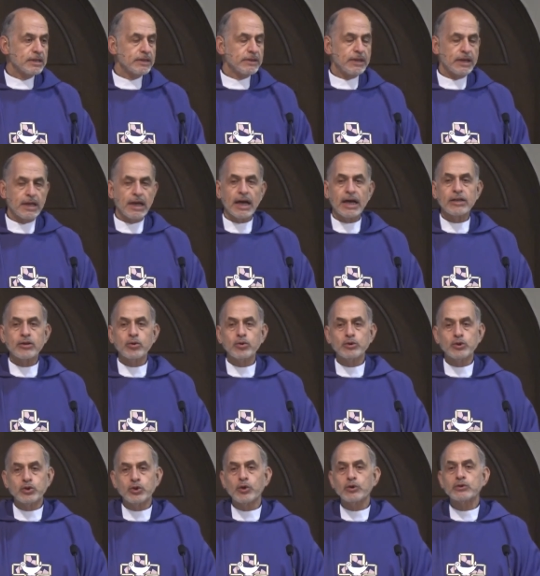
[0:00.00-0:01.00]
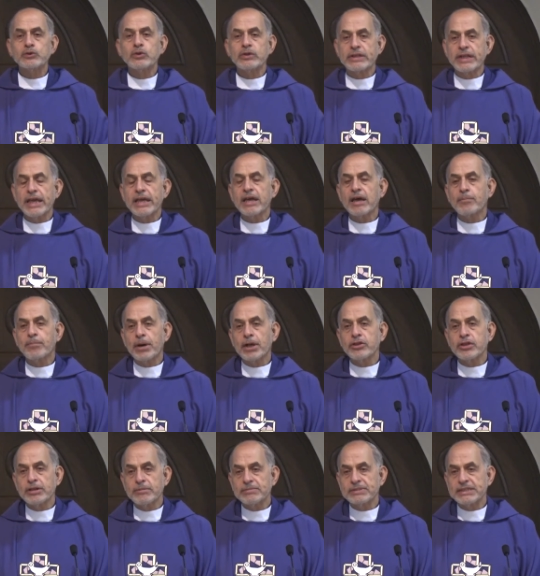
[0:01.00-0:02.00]
The God who chose to take upon
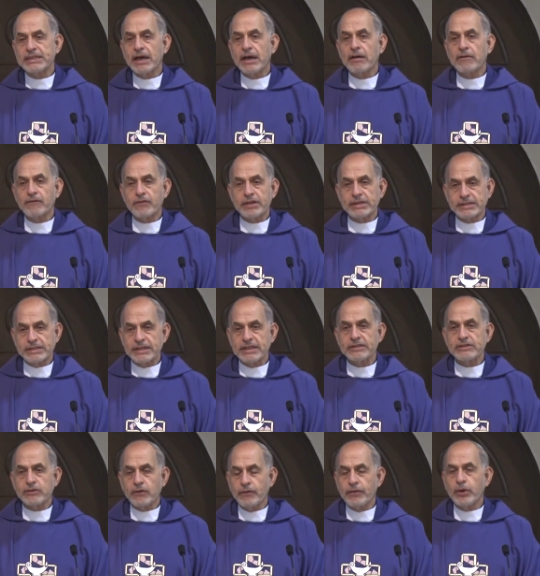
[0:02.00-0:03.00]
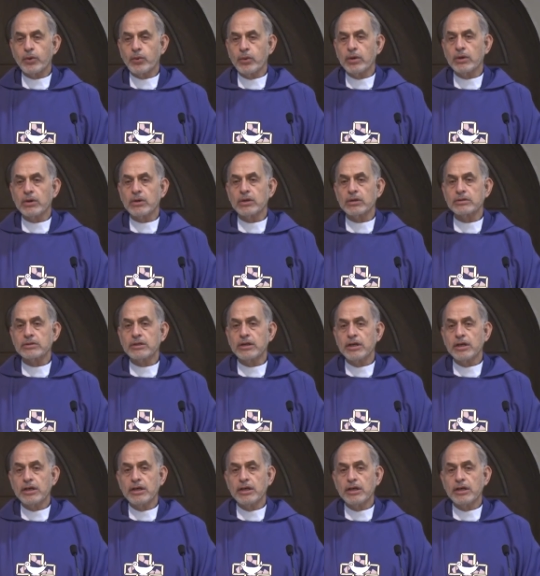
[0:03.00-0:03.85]
himself the sins of the world,